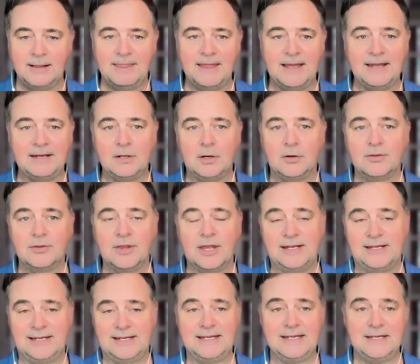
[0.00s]
they know
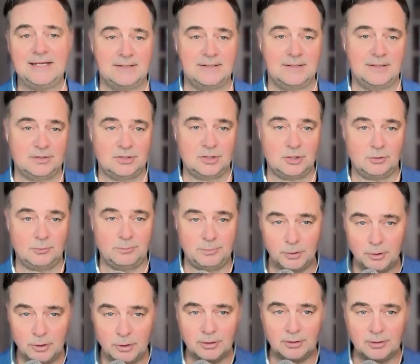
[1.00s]
they need to
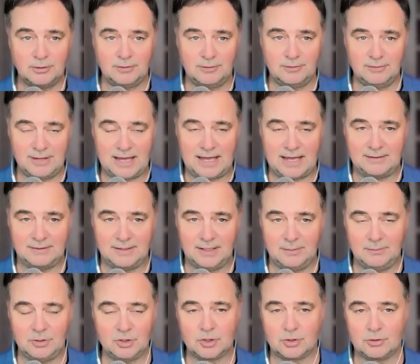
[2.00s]
put that
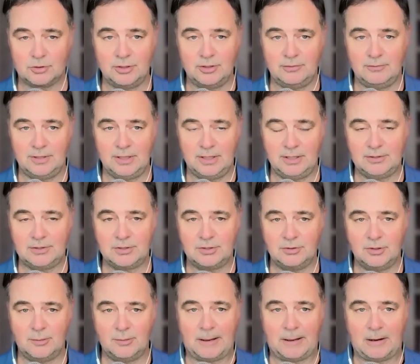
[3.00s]
imagery
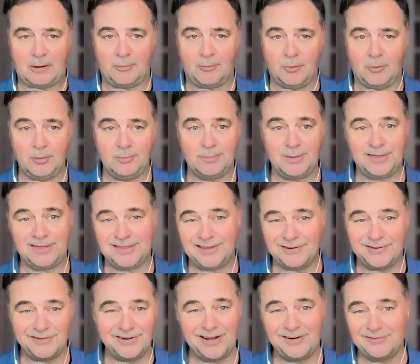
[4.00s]
into a PowerPoint, but
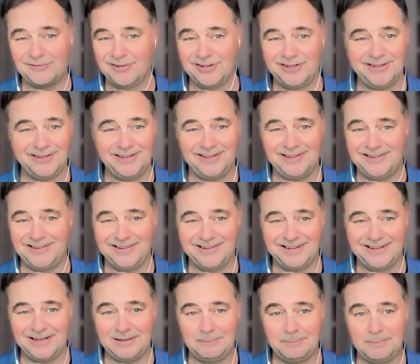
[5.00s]
they're not really
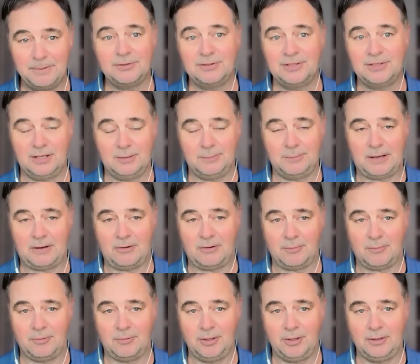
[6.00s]
good at building a
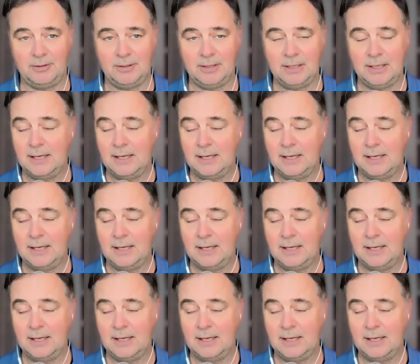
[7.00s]
PowerPoint.